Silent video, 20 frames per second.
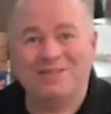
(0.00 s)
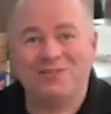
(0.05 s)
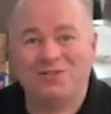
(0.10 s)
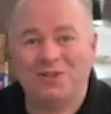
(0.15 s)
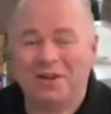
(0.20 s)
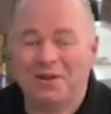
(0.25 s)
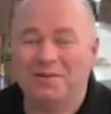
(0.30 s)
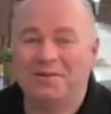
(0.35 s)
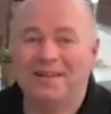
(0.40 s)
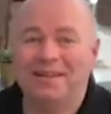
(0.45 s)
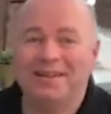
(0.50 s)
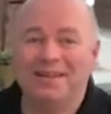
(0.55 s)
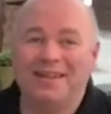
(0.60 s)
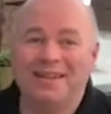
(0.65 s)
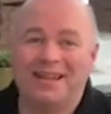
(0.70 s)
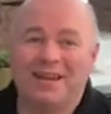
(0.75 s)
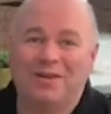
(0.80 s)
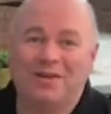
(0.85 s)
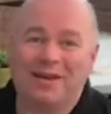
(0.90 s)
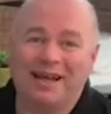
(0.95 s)
So
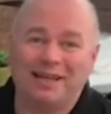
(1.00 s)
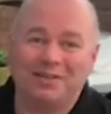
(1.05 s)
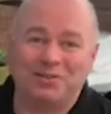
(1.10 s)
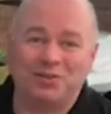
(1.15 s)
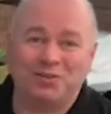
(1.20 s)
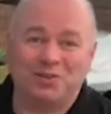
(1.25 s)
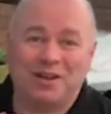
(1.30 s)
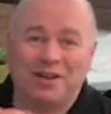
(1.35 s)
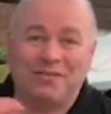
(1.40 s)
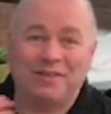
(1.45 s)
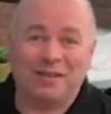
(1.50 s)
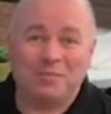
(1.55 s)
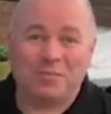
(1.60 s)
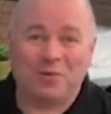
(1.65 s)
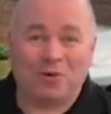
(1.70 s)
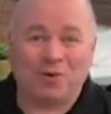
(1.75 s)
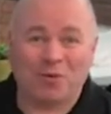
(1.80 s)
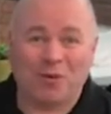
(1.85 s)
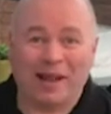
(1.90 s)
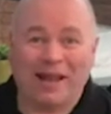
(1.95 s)
as you're traveling
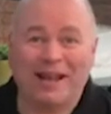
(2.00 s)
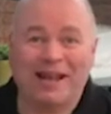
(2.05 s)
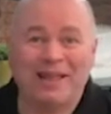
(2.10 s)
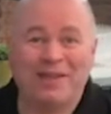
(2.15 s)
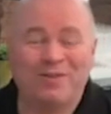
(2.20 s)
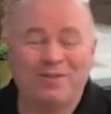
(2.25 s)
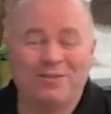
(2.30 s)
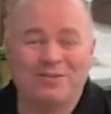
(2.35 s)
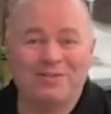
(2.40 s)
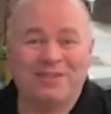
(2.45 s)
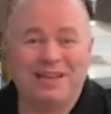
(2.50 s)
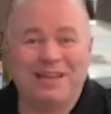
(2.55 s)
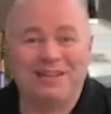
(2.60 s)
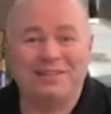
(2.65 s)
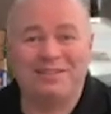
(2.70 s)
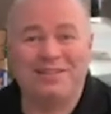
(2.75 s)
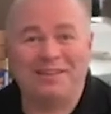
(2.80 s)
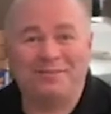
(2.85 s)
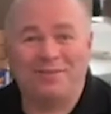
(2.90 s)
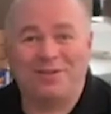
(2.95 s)
more quickly, you obviously need to
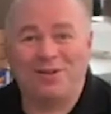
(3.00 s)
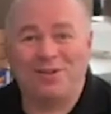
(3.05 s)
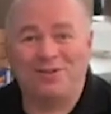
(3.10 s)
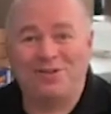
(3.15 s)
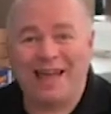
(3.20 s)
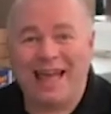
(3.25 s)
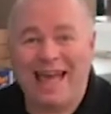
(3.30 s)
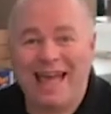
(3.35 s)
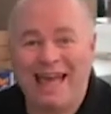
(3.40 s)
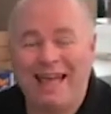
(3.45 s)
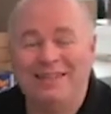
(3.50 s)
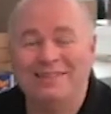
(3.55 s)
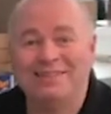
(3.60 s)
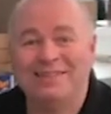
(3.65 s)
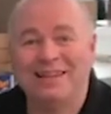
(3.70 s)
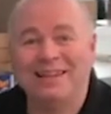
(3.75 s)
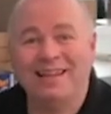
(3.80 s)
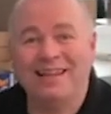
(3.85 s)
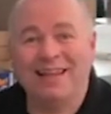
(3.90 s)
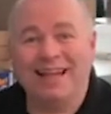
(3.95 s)
see further ahead,
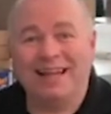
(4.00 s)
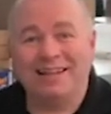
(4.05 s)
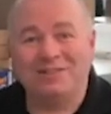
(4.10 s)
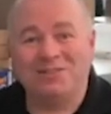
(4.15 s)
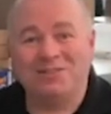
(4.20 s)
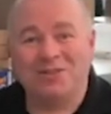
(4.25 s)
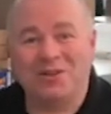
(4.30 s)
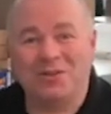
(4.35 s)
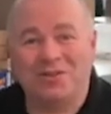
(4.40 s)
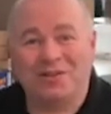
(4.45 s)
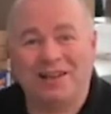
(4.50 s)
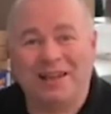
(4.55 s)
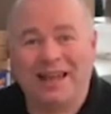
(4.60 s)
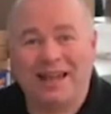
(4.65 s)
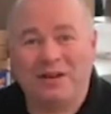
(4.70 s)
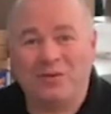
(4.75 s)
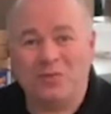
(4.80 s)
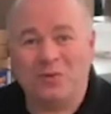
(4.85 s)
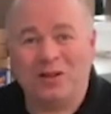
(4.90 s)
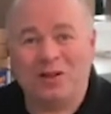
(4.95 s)
and so the
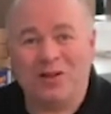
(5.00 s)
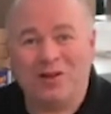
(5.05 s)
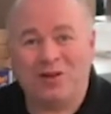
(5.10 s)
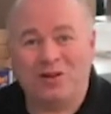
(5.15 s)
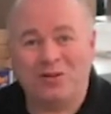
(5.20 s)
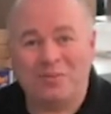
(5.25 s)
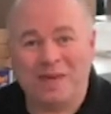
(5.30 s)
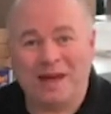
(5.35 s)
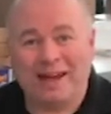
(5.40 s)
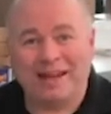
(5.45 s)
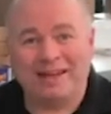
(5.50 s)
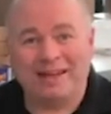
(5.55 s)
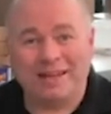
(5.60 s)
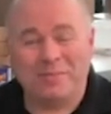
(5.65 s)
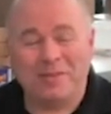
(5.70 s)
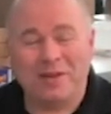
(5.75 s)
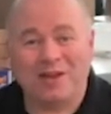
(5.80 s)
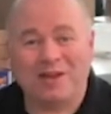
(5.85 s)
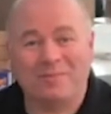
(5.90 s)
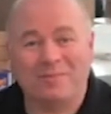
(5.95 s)
light will automatically
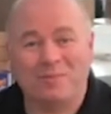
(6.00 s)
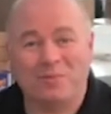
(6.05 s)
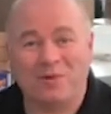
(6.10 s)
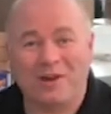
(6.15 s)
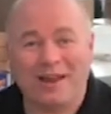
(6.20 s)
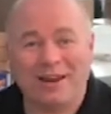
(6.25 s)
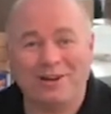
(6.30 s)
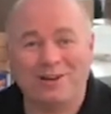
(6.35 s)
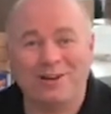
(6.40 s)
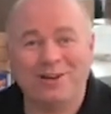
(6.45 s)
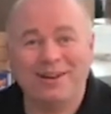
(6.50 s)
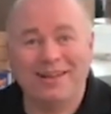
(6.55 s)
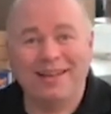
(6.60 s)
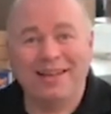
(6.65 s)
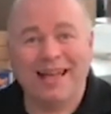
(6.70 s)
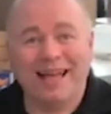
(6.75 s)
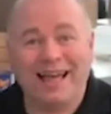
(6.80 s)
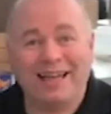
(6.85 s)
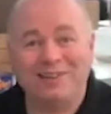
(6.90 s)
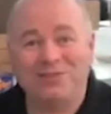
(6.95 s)
become brighter
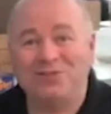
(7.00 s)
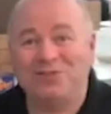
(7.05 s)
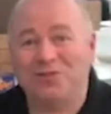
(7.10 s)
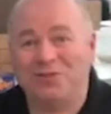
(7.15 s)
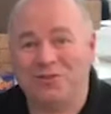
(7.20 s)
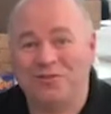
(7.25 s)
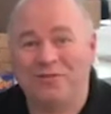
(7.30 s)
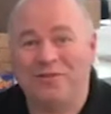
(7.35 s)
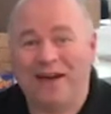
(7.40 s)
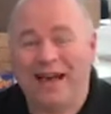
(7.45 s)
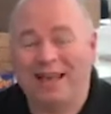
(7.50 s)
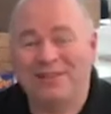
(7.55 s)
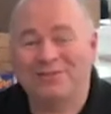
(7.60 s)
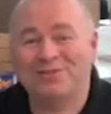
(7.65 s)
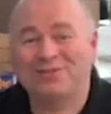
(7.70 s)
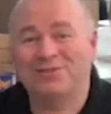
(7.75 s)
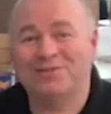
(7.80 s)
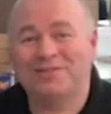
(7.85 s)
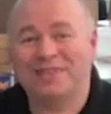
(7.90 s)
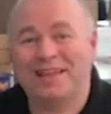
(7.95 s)
as you go
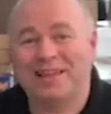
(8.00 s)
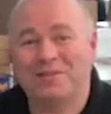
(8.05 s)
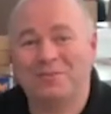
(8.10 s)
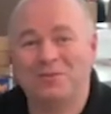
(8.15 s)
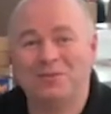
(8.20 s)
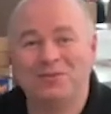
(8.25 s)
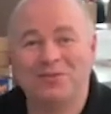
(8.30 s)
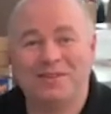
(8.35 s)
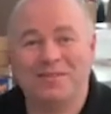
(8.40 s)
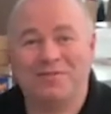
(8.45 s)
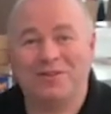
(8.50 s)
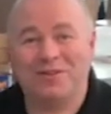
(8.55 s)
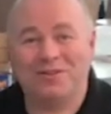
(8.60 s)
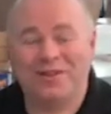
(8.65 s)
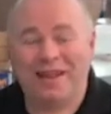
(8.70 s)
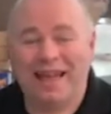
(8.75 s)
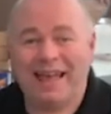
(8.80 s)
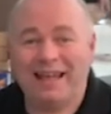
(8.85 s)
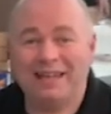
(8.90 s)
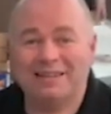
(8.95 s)
faster to help you see further
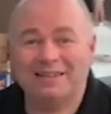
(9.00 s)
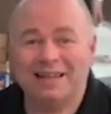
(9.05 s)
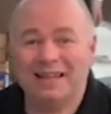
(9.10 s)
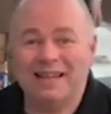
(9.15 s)
ahead.